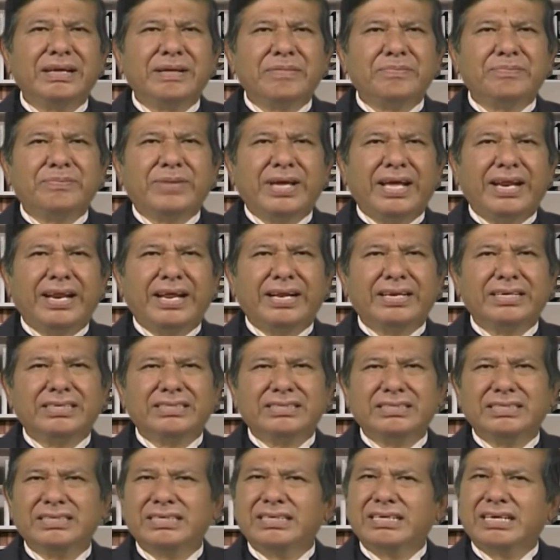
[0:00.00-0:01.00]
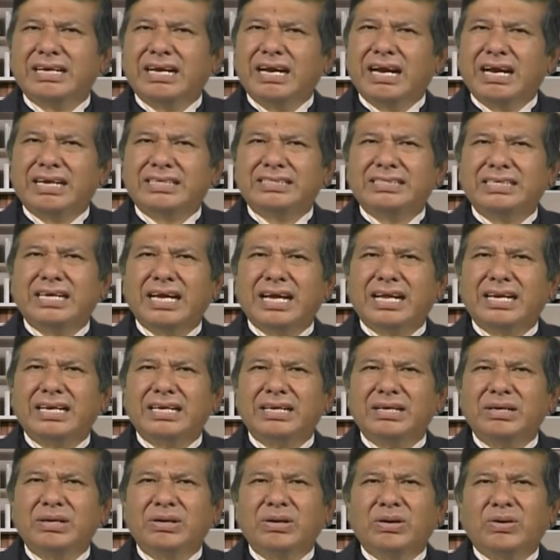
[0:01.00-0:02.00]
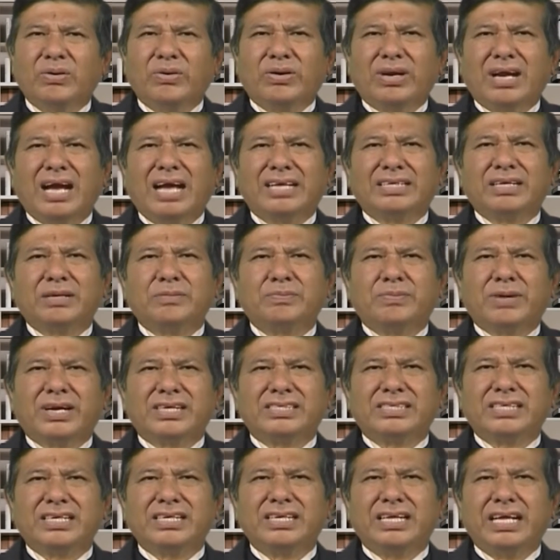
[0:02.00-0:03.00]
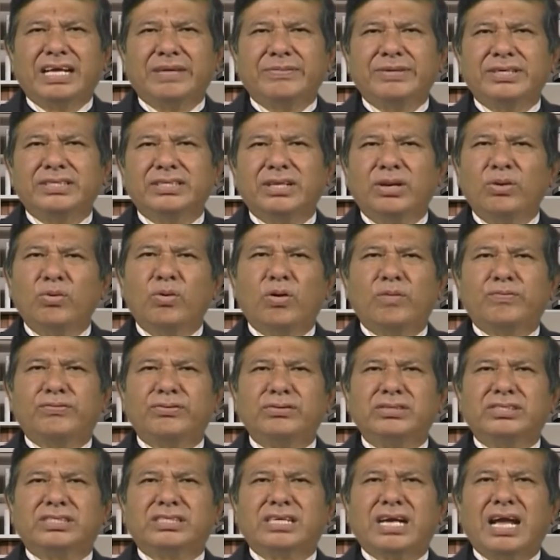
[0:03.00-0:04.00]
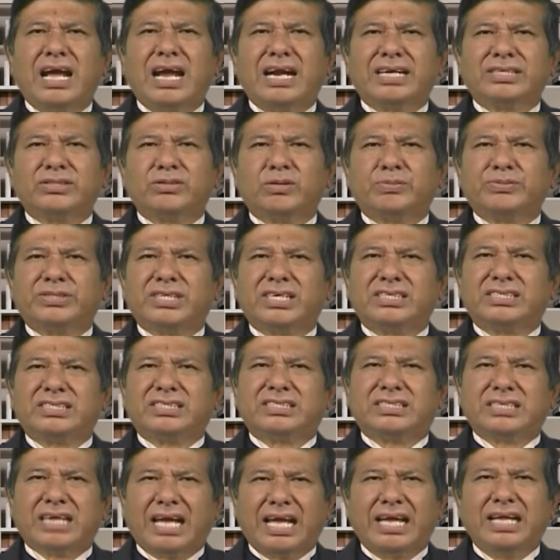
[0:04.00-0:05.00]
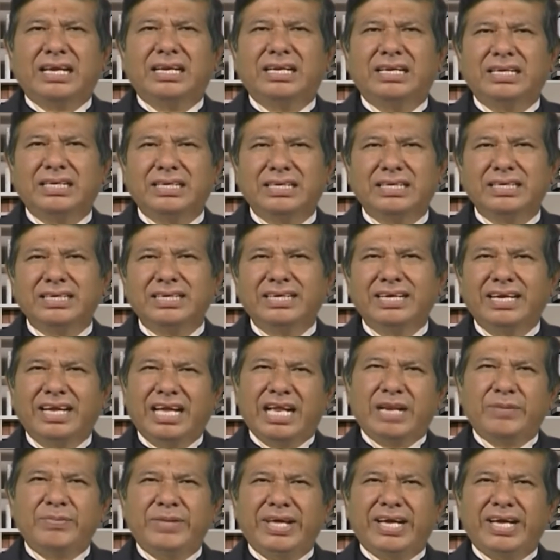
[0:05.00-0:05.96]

parent, guardian or other person having the lawful charge of such child, and may